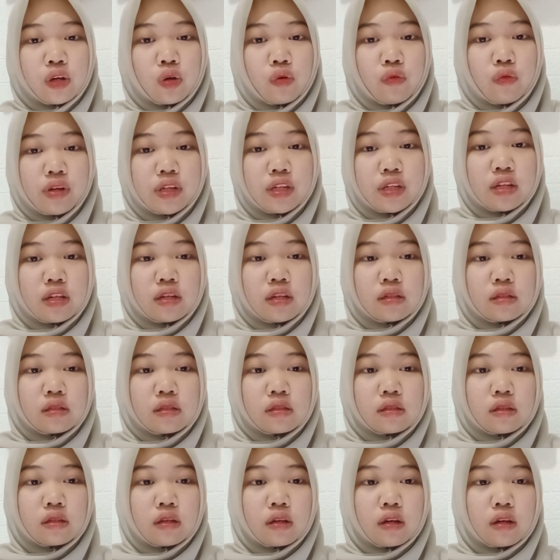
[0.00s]

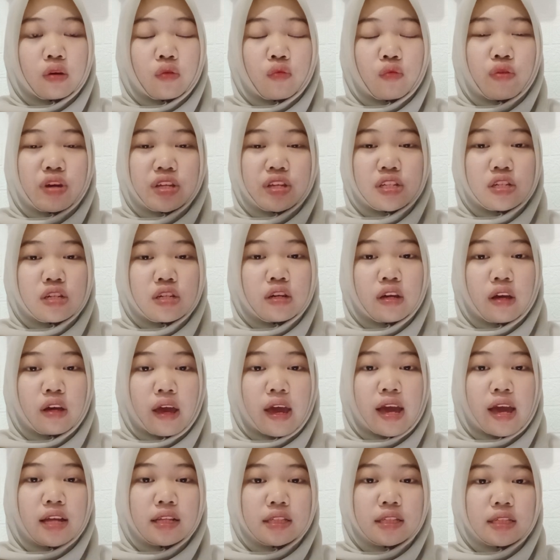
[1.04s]
which
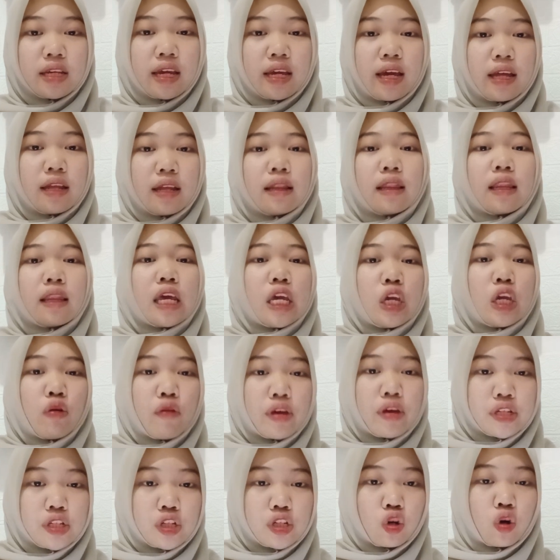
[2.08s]
aids in
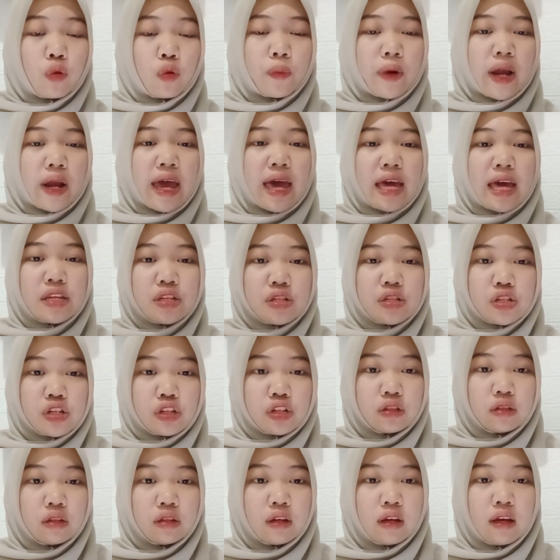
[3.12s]
language
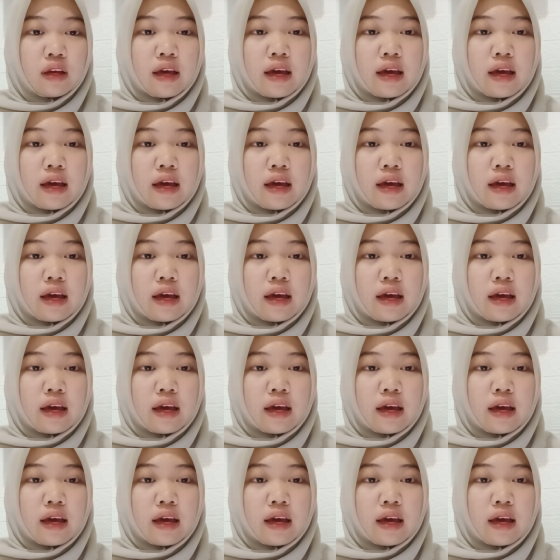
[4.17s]
comprehension